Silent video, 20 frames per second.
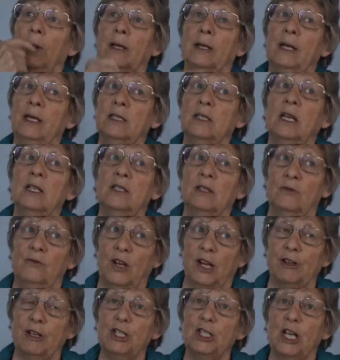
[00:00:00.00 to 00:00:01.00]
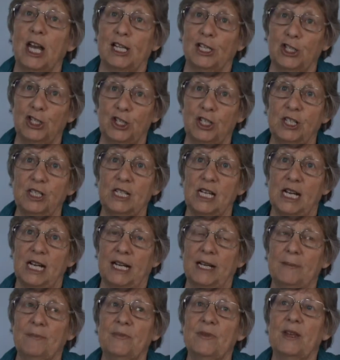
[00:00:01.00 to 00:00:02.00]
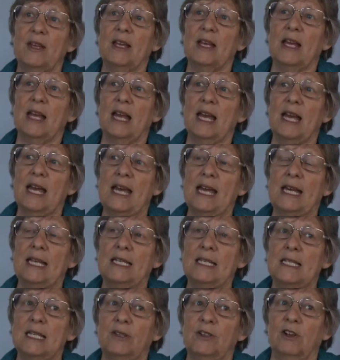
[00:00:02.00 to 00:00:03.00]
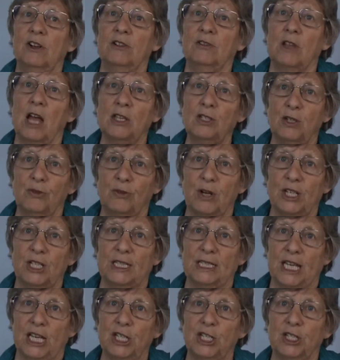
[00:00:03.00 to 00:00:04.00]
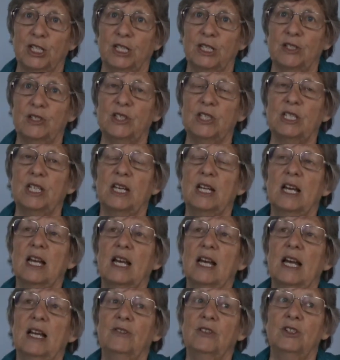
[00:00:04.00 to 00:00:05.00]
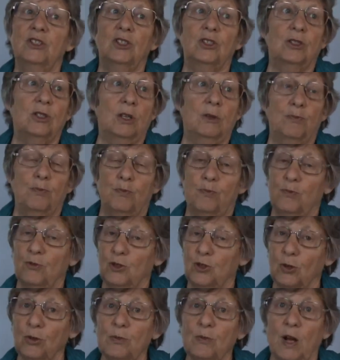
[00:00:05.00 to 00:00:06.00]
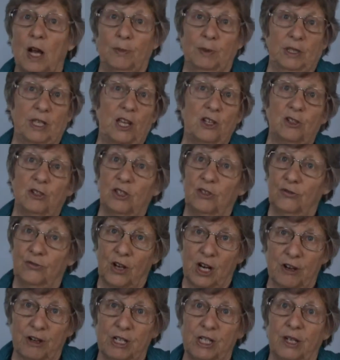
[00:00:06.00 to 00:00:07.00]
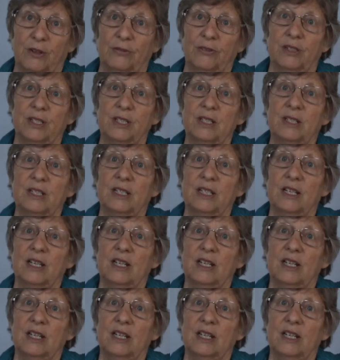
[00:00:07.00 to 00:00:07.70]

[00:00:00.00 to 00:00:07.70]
Well, it's a very challenging time, and there are lots of regulations. The student population is very different.